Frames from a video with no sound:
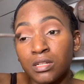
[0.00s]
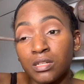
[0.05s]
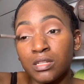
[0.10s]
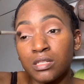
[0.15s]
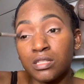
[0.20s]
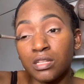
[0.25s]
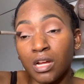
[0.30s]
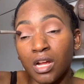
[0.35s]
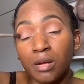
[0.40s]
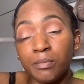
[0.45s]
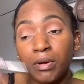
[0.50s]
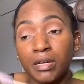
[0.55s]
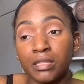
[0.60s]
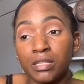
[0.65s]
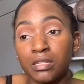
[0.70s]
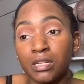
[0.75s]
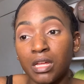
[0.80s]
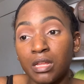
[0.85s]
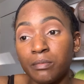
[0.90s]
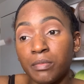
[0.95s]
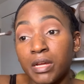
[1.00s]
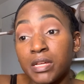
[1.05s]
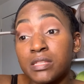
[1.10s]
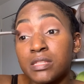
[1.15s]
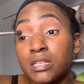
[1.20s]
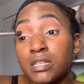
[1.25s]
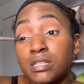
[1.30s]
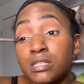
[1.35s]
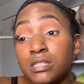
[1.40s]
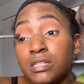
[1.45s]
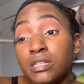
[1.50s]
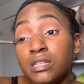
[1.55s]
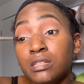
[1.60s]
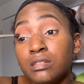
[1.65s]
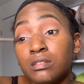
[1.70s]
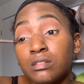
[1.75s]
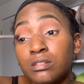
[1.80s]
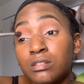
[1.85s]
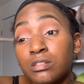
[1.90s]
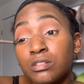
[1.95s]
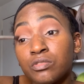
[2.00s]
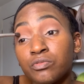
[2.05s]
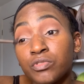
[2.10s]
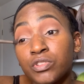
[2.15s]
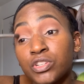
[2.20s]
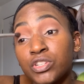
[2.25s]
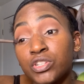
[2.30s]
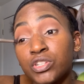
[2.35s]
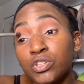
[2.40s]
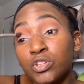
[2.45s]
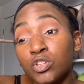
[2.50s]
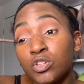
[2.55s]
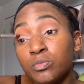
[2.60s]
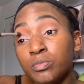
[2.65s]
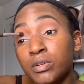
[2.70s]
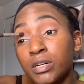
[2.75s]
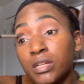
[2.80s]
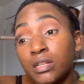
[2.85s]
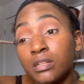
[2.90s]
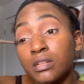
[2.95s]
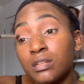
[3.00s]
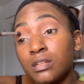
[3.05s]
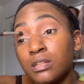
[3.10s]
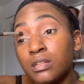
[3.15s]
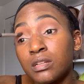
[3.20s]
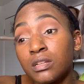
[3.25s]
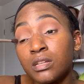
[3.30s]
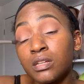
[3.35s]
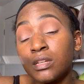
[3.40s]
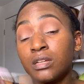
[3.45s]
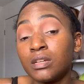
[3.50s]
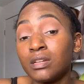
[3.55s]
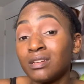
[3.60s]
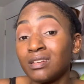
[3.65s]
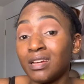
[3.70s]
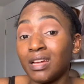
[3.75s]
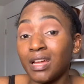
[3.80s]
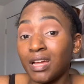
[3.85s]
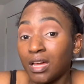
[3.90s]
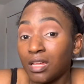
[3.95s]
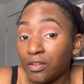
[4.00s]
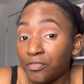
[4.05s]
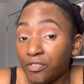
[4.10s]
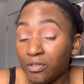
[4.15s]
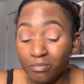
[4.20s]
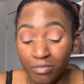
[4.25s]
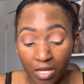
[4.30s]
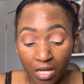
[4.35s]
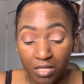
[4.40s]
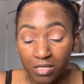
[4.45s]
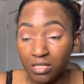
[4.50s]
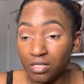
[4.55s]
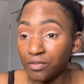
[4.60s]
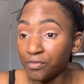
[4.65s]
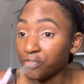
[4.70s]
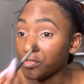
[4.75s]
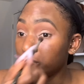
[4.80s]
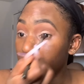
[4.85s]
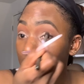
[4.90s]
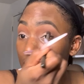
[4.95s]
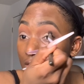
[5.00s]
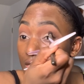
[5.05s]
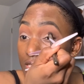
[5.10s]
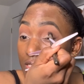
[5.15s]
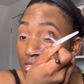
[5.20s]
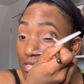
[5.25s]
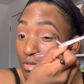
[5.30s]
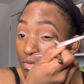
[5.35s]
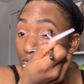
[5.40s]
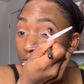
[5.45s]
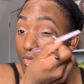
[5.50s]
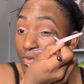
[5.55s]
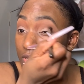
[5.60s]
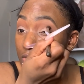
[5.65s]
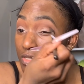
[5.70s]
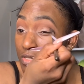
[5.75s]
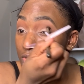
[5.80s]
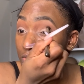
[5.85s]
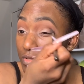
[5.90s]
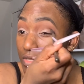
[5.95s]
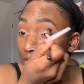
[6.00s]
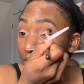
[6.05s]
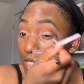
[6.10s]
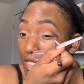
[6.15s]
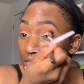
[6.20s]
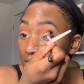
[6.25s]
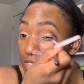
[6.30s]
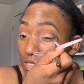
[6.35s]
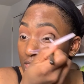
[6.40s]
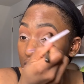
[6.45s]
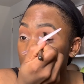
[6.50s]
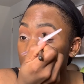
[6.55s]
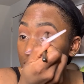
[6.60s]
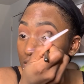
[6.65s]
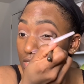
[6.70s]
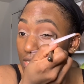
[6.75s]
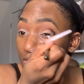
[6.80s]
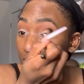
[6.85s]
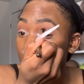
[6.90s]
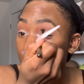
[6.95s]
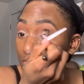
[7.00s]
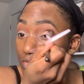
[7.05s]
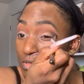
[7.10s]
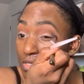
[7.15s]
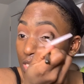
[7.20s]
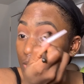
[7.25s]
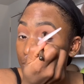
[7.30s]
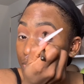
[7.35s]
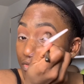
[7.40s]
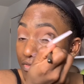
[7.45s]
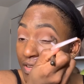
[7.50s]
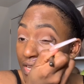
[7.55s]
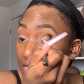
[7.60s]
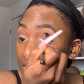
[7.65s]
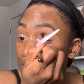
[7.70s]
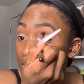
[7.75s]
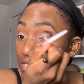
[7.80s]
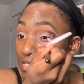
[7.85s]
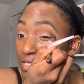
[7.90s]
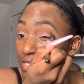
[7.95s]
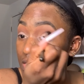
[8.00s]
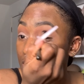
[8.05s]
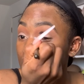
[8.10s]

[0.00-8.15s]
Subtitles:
Sorry about the 9:16 ratio, but I gotta film content for you guys. And the only way to do that is, you know, to improvise.